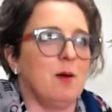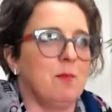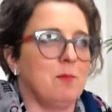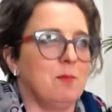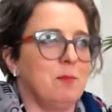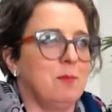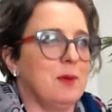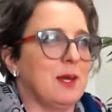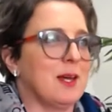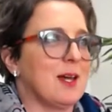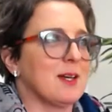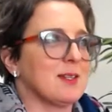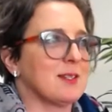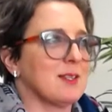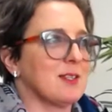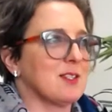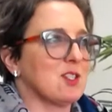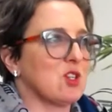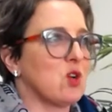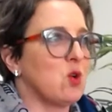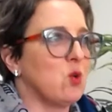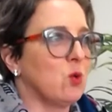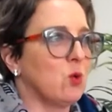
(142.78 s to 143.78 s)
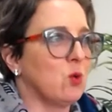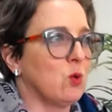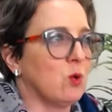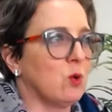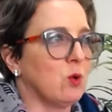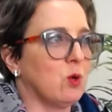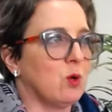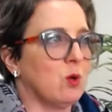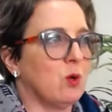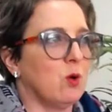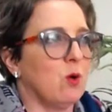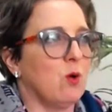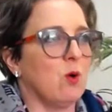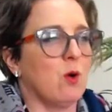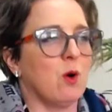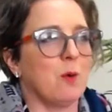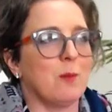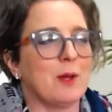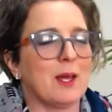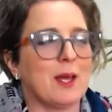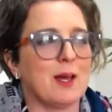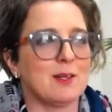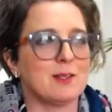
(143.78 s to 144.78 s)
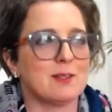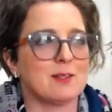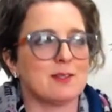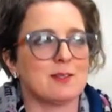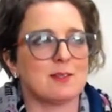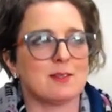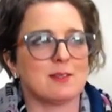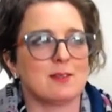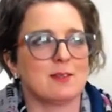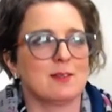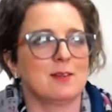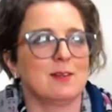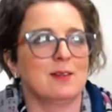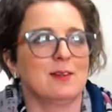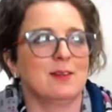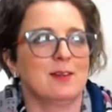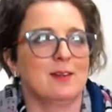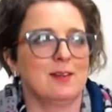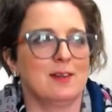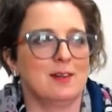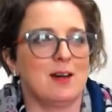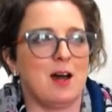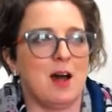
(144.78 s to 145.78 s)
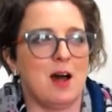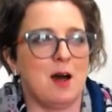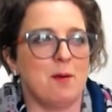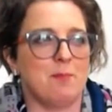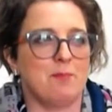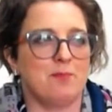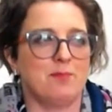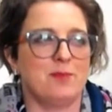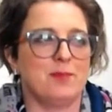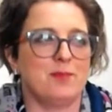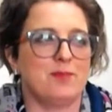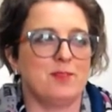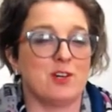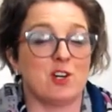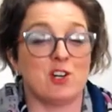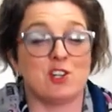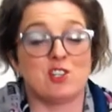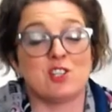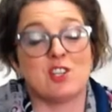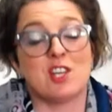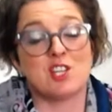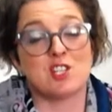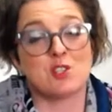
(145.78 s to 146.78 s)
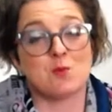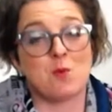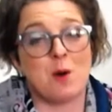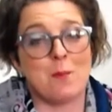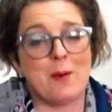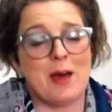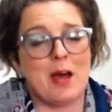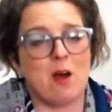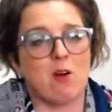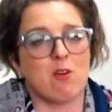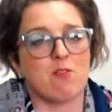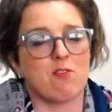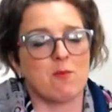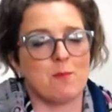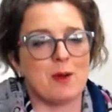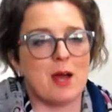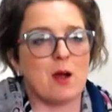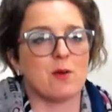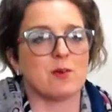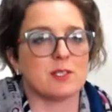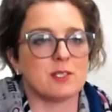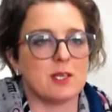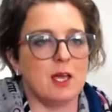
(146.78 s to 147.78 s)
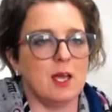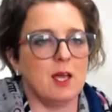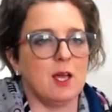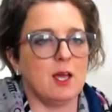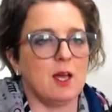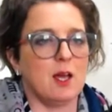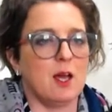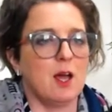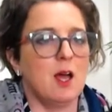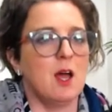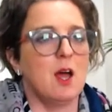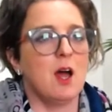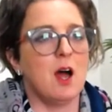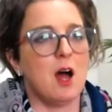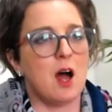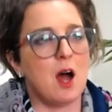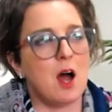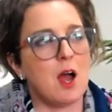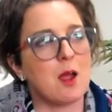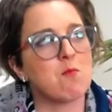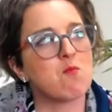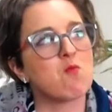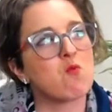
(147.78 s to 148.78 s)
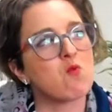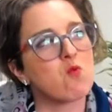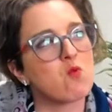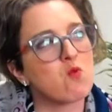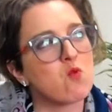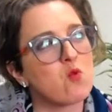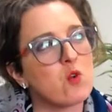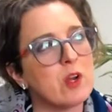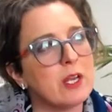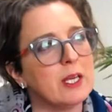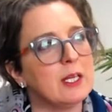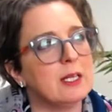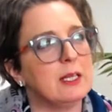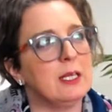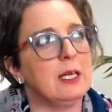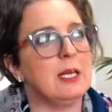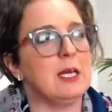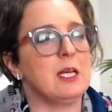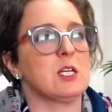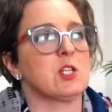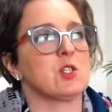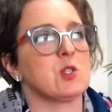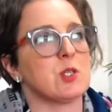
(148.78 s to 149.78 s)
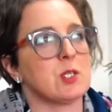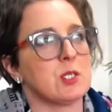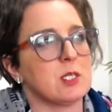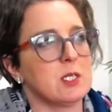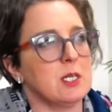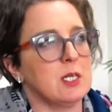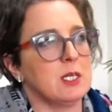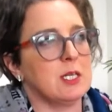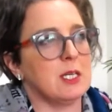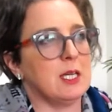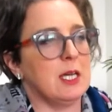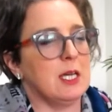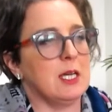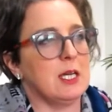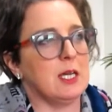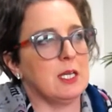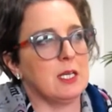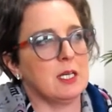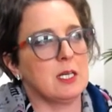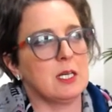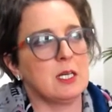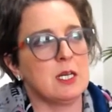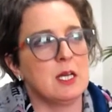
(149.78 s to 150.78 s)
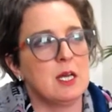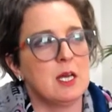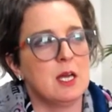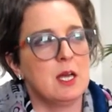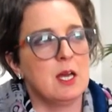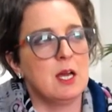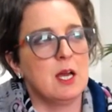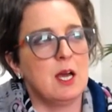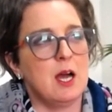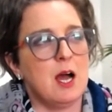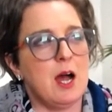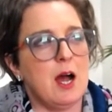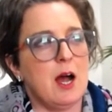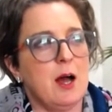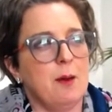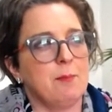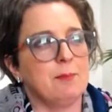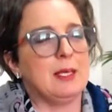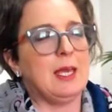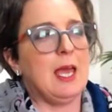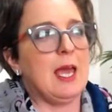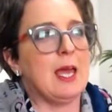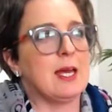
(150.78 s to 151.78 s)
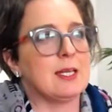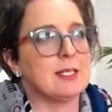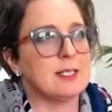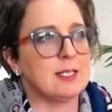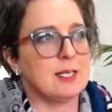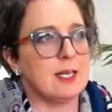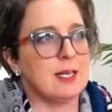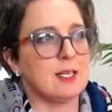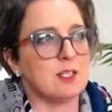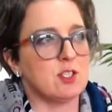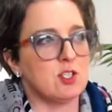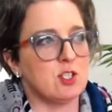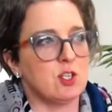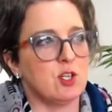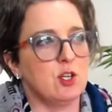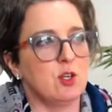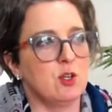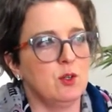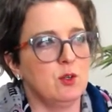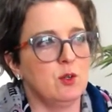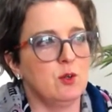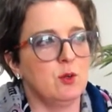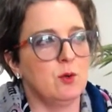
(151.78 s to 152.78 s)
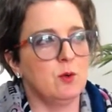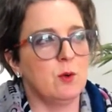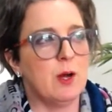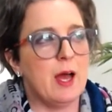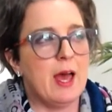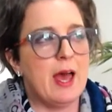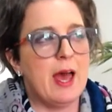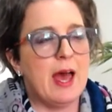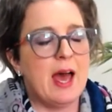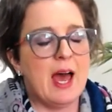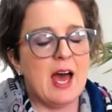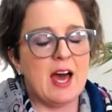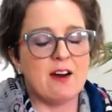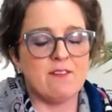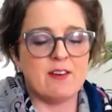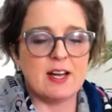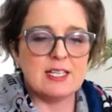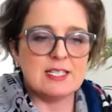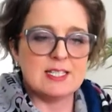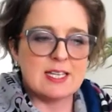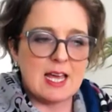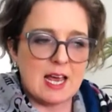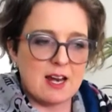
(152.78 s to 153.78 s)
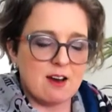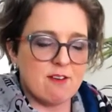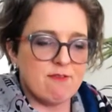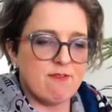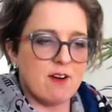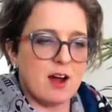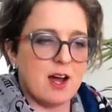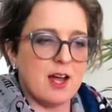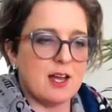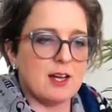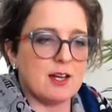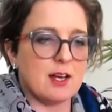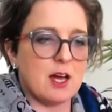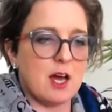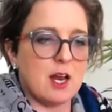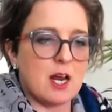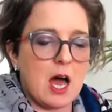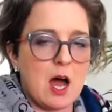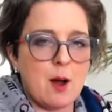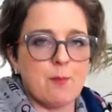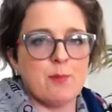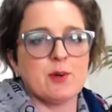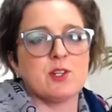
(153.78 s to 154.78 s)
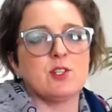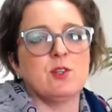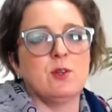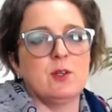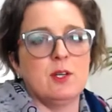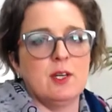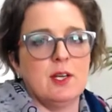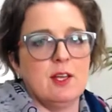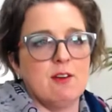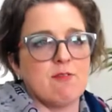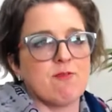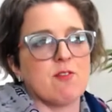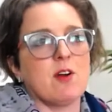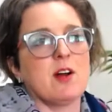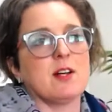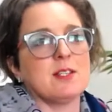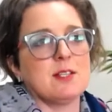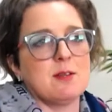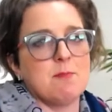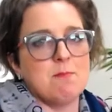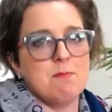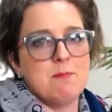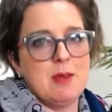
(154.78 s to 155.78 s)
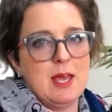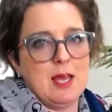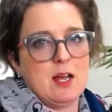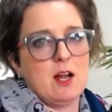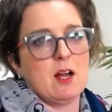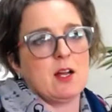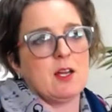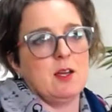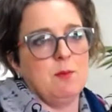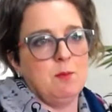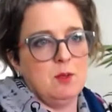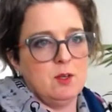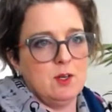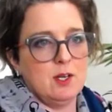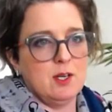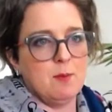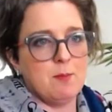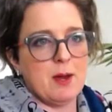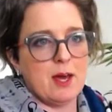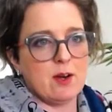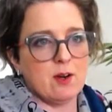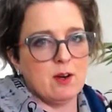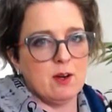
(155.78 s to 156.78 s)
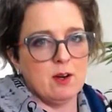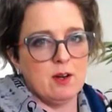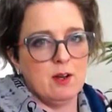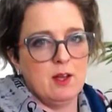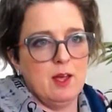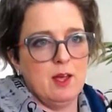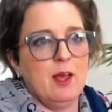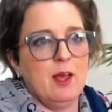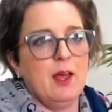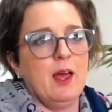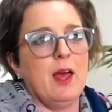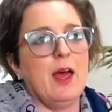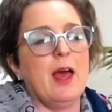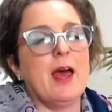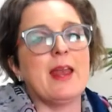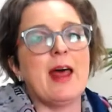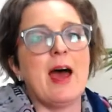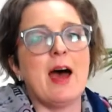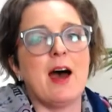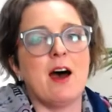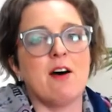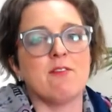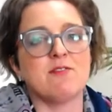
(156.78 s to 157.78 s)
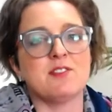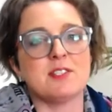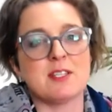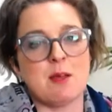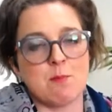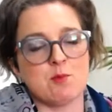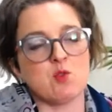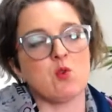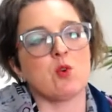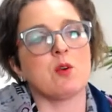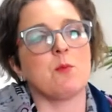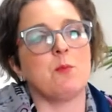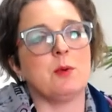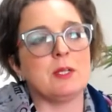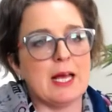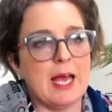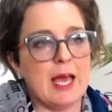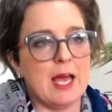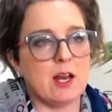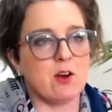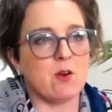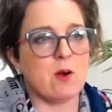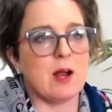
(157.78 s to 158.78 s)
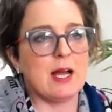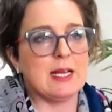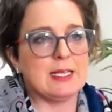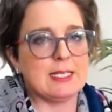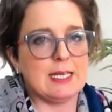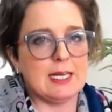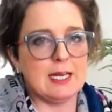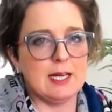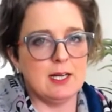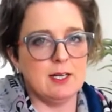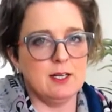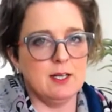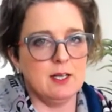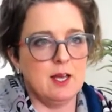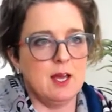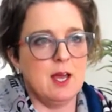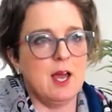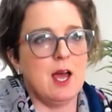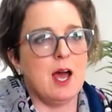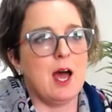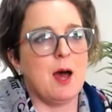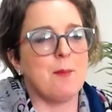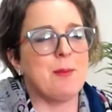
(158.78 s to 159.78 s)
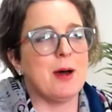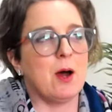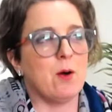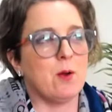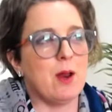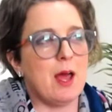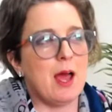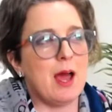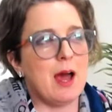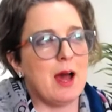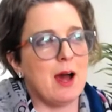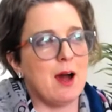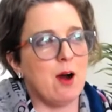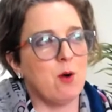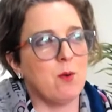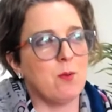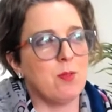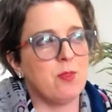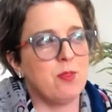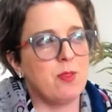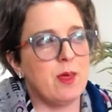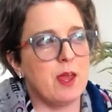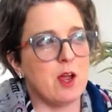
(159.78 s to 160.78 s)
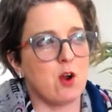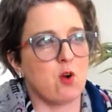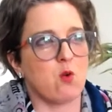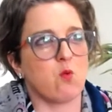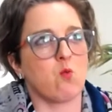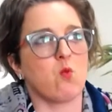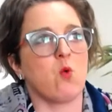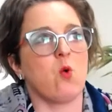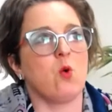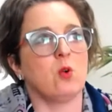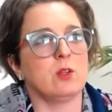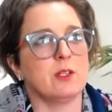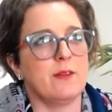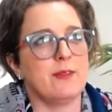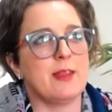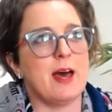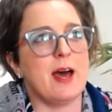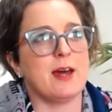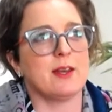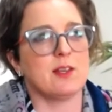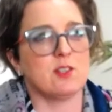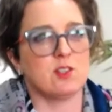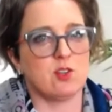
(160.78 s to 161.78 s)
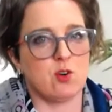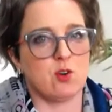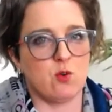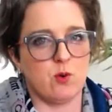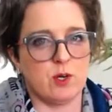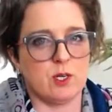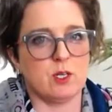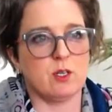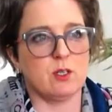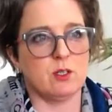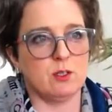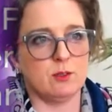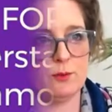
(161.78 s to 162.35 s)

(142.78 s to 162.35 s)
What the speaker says: because it's cool or because they just want power for power's sake. I'm really interested in candidates who have identified an opportunity for us to make our community better and have some sort of plan or idea about how their role in that is critical.